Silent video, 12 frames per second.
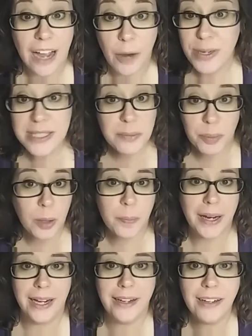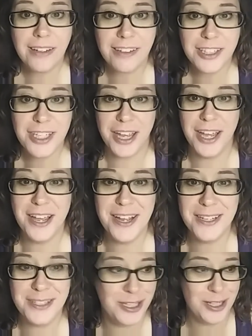I wasn't prepared
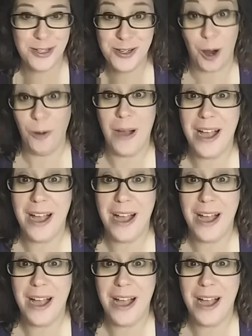to go